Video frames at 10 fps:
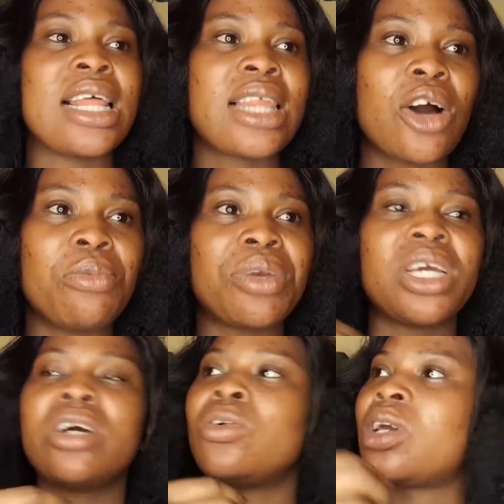Tell
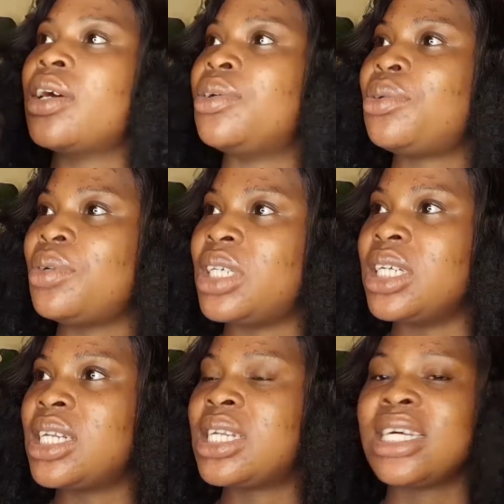me, okay, do
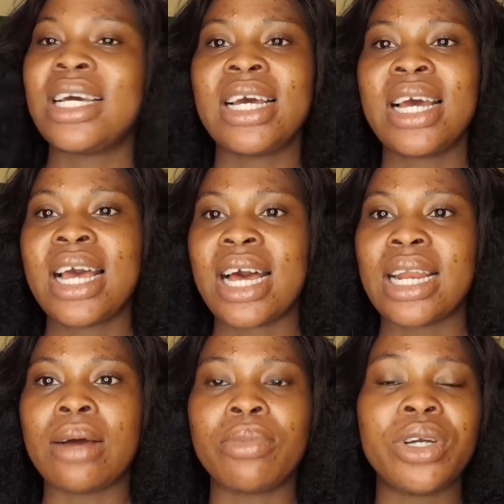this,
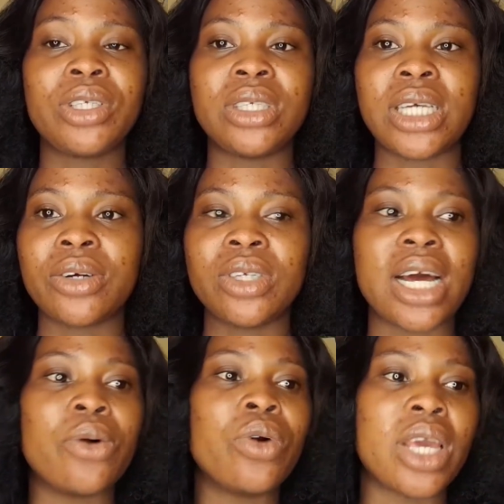and I'm going to tell you
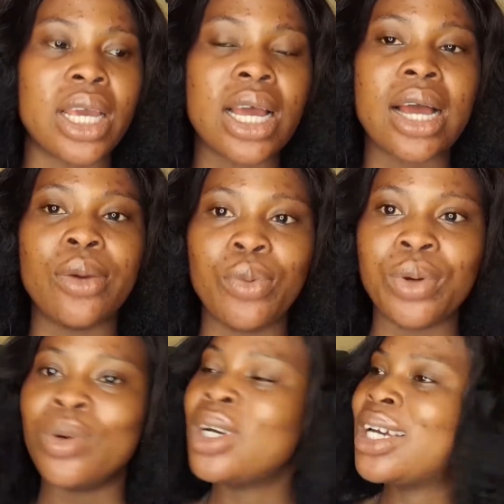that okay, I
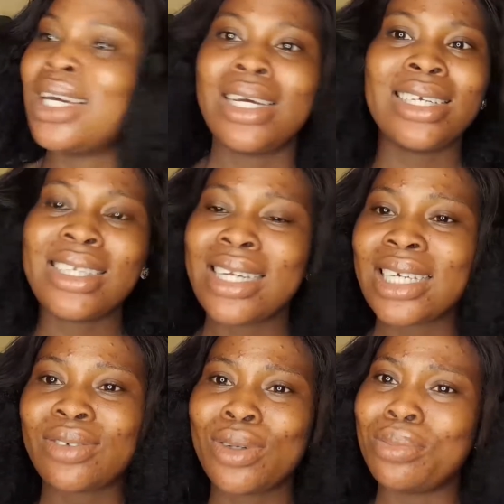will. In the
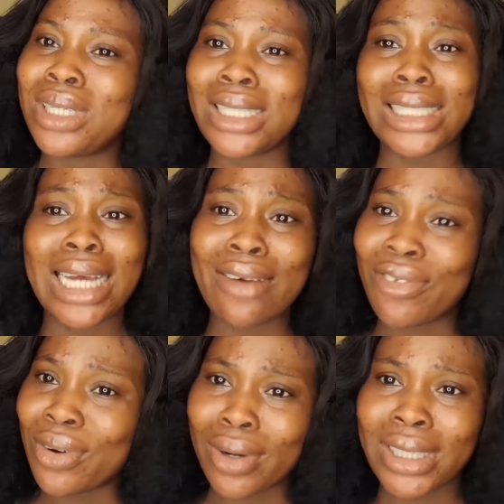next few minutes, I've
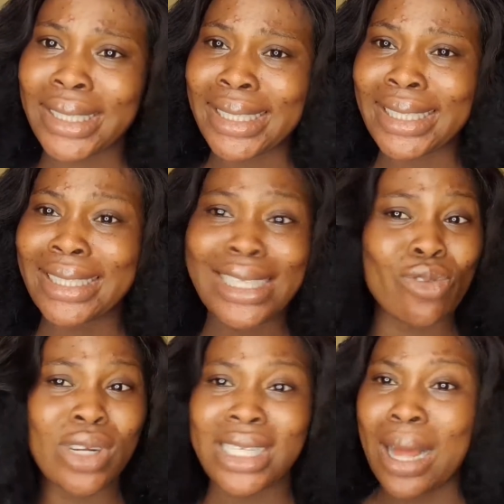forgotten. It
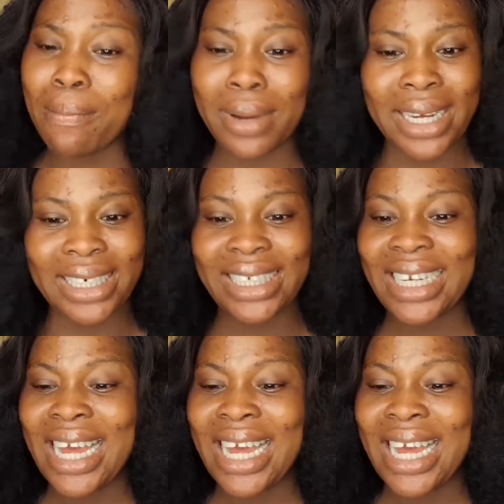was that bad.